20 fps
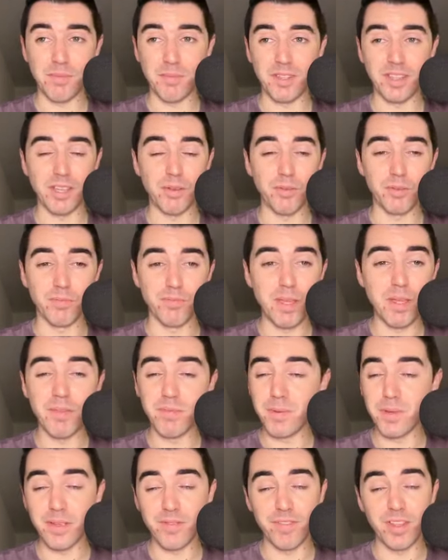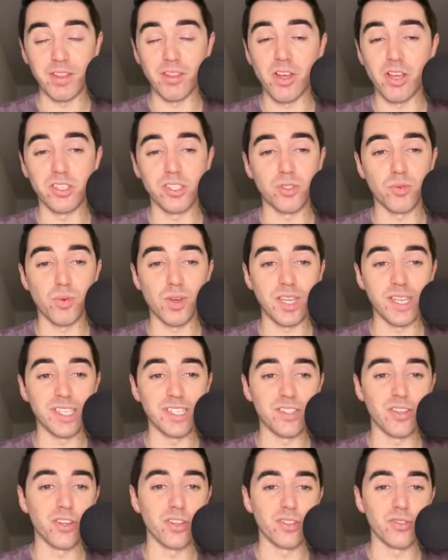I mean, they would maybe if they lost
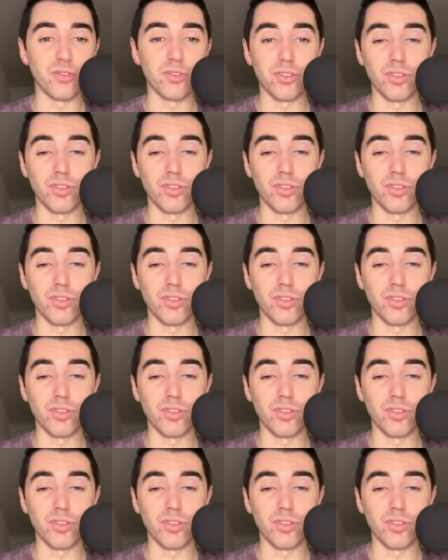twice, Arsenal